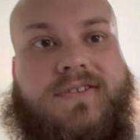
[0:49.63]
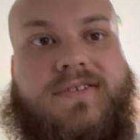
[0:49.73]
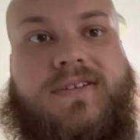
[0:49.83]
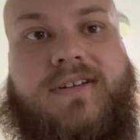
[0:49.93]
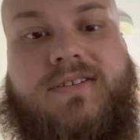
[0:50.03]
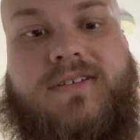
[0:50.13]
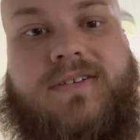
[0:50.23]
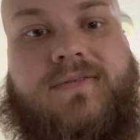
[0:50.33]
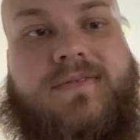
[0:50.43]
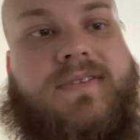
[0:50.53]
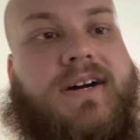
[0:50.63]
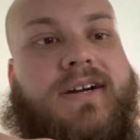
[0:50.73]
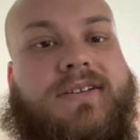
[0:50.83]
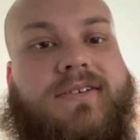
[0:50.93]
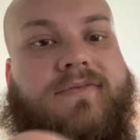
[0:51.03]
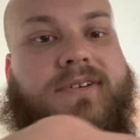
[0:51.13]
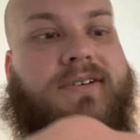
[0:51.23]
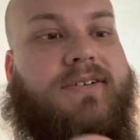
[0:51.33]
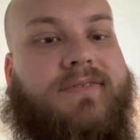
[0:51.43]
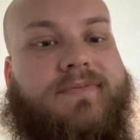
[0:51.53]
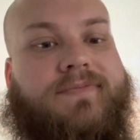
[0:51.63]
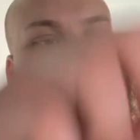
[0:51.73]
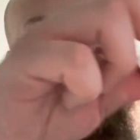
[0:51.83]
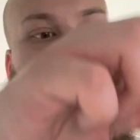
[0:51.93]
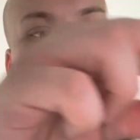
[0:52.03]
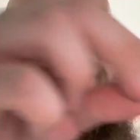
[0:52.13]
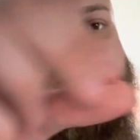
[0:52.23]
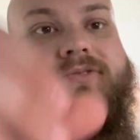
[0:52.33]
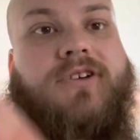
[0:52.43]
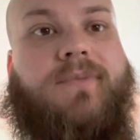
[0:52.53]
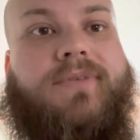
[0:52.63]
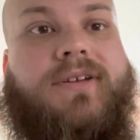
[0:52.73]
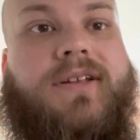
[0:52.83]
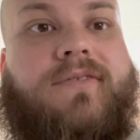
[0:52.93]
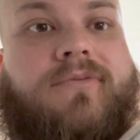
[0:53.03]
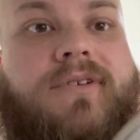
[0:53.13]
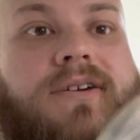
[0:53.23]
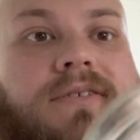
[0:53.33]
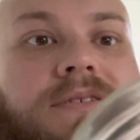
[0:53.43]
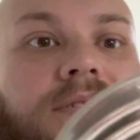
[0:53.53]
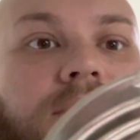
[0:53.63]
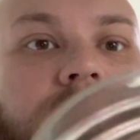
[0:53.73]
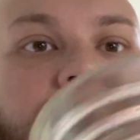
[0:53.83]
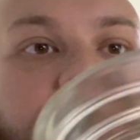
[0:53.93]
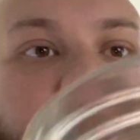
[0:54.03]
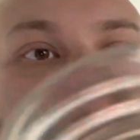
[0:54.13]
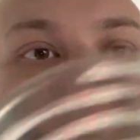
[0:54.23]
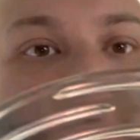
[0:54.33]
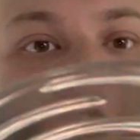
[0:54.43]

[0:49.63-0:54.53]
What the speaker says: see, it's kind of, if I'm not dropping it everywhere, it